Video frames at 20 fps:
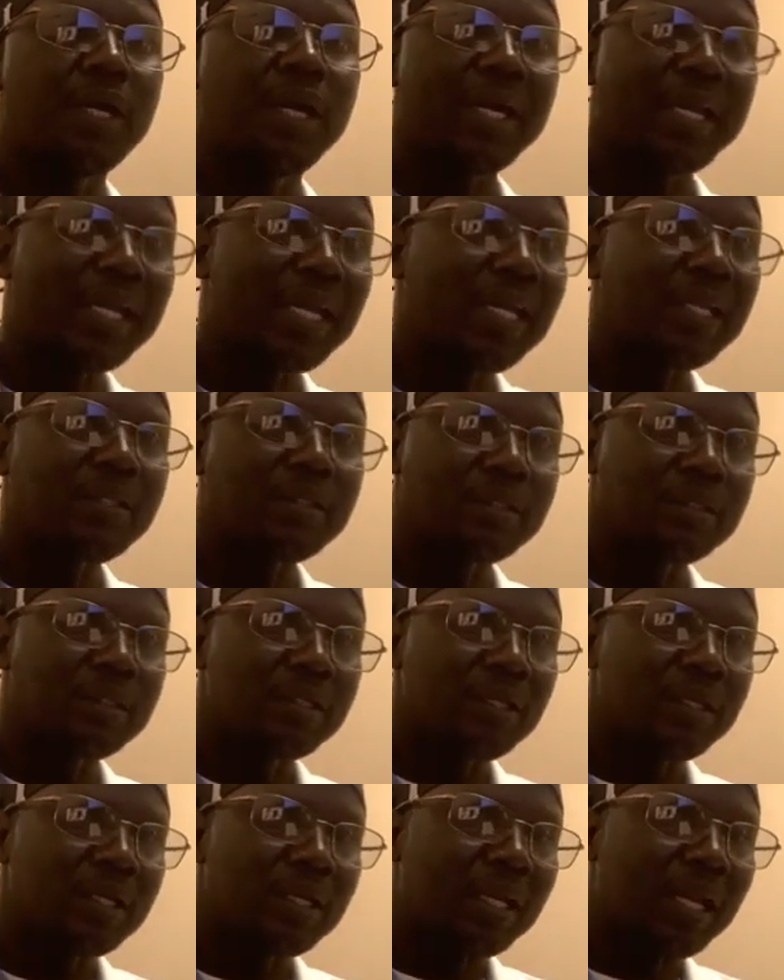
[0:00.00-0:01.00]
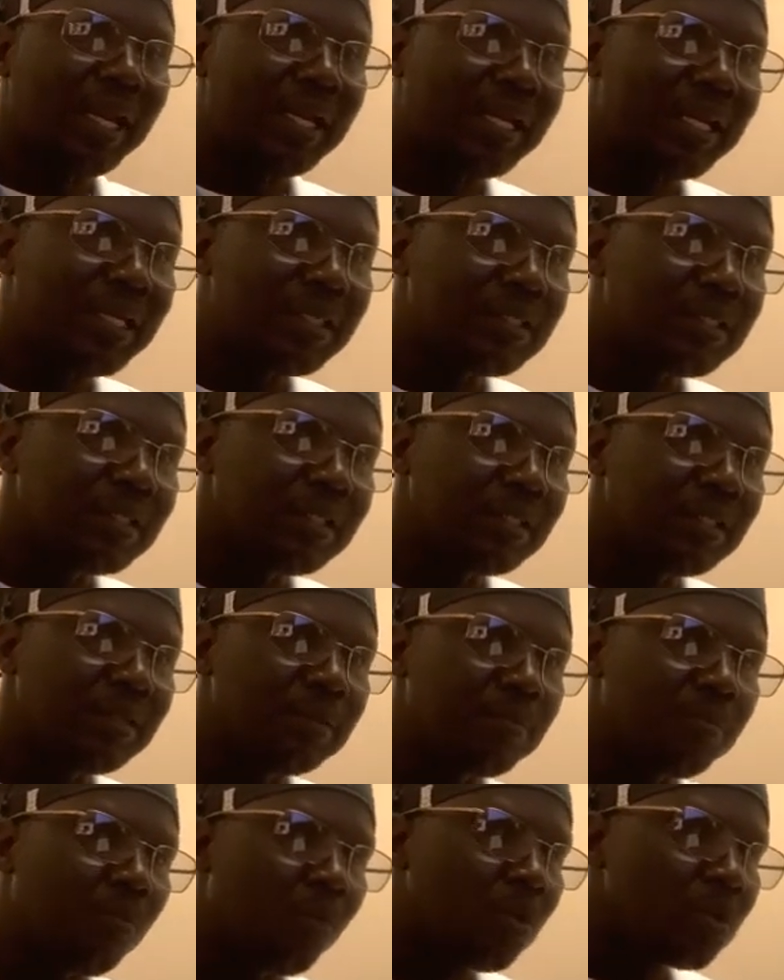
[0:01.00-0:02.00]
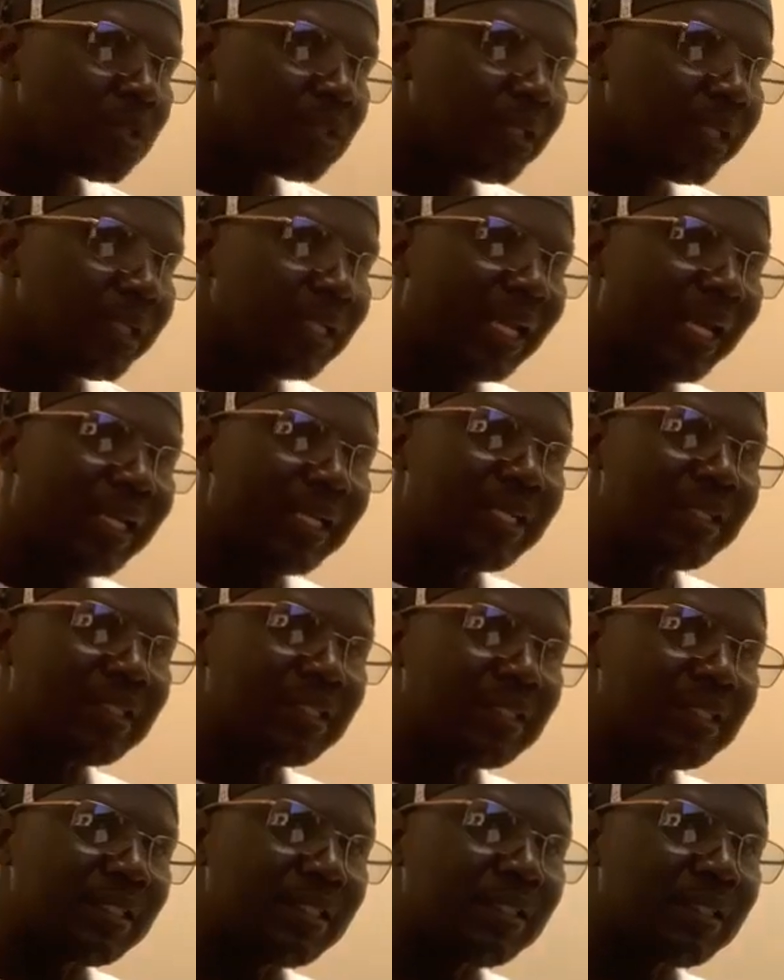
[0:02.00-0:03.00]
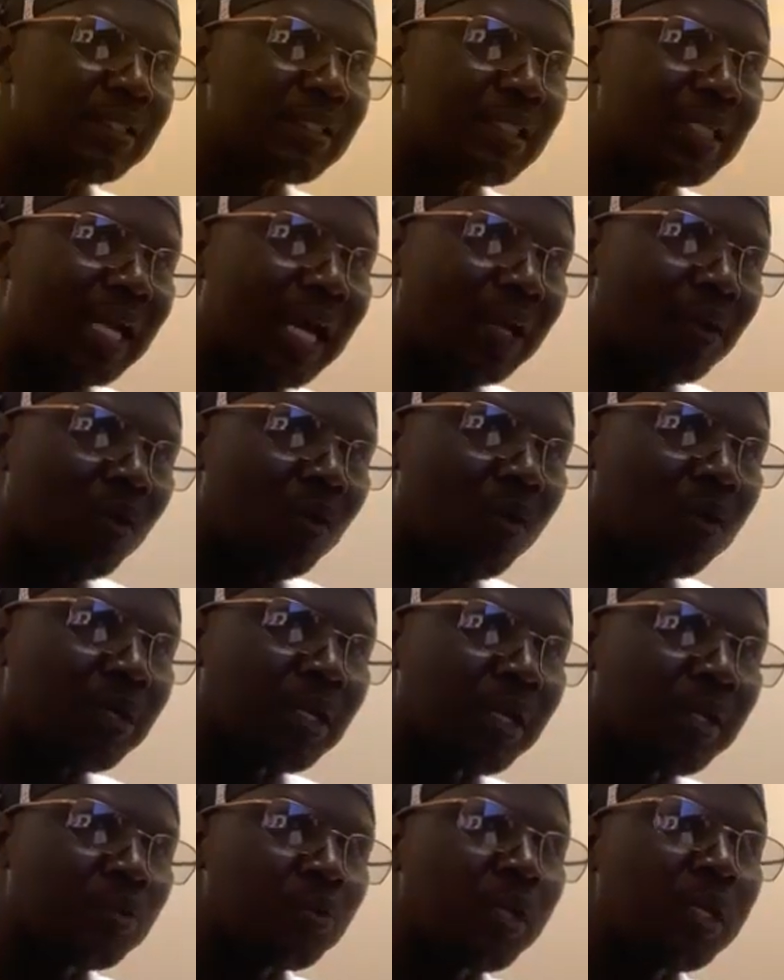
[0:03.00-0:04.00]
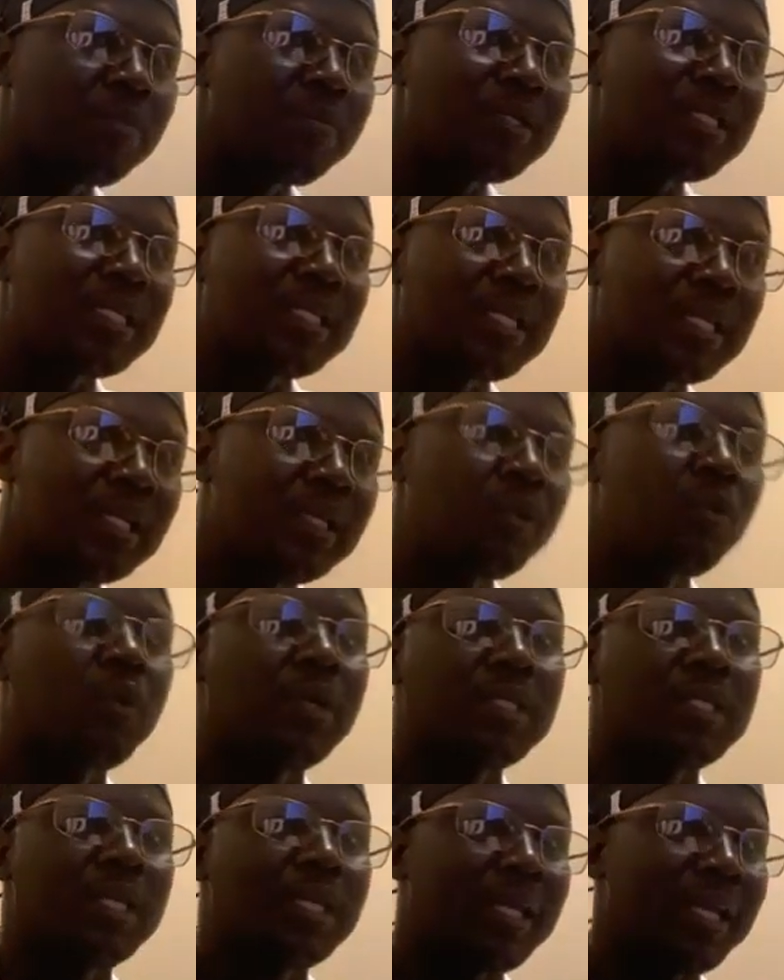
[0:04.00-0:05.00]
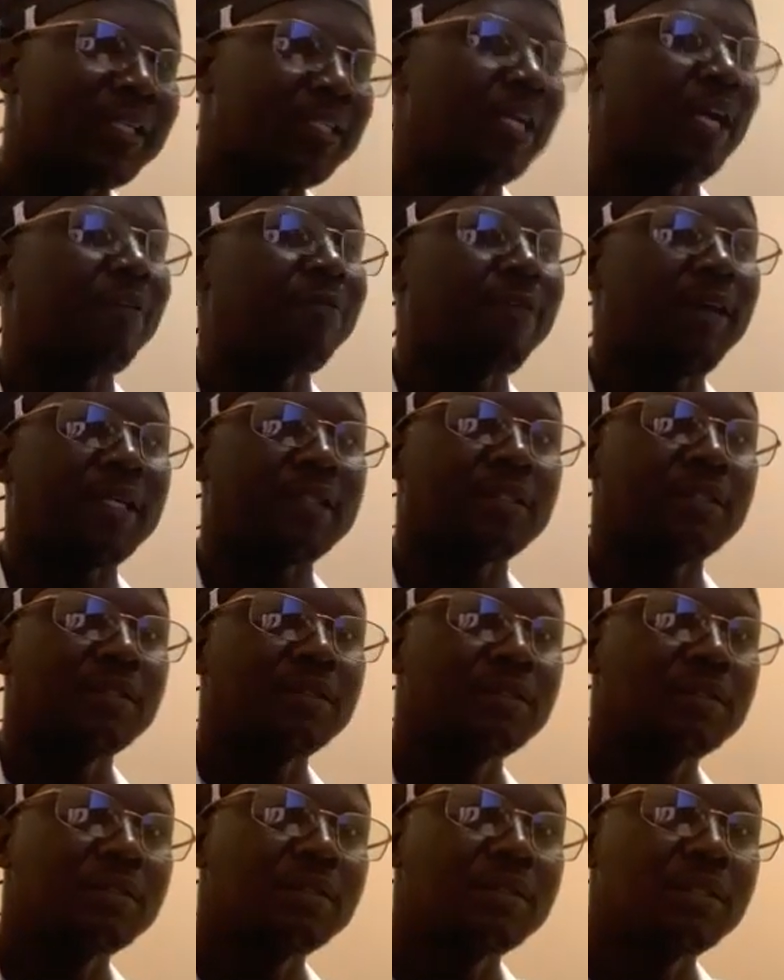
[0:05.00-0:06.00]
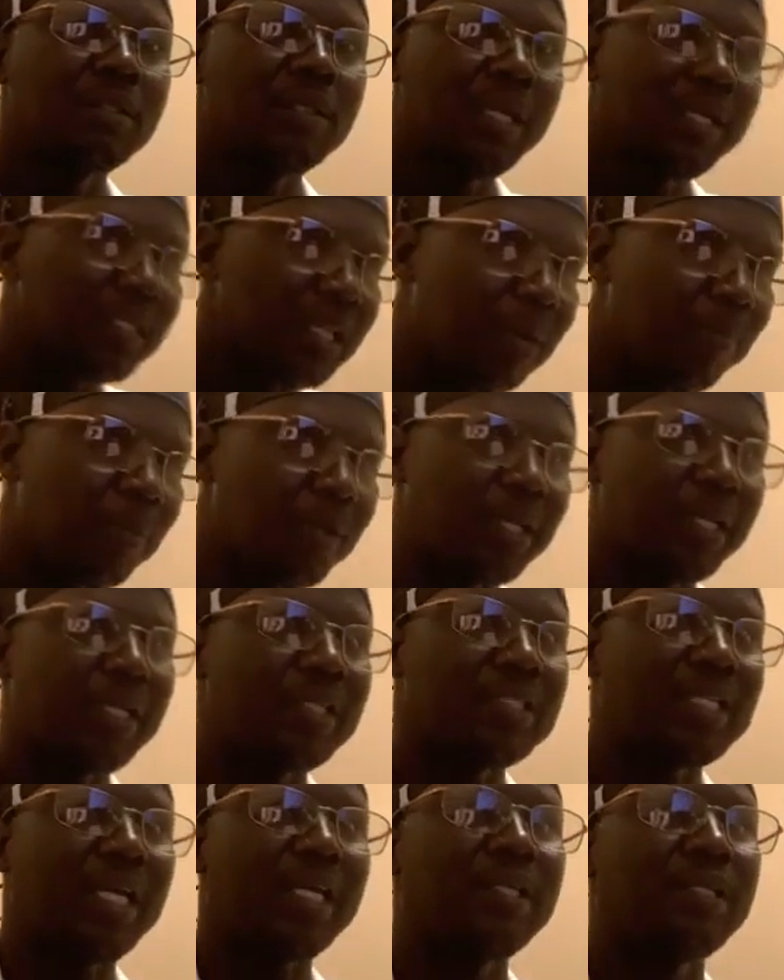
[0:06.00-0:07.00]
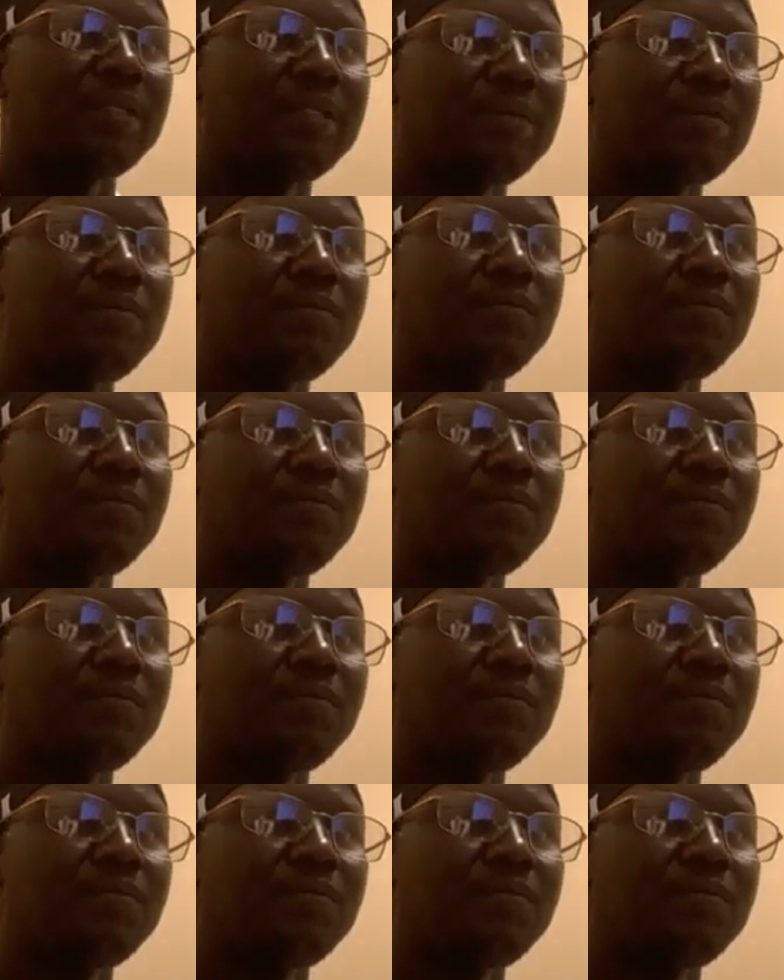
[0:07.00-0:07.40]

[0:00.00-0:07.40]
Again, la naiti mostly la naiti chiran contact a joy mich at a lugaja, like effect. Like much anxiety.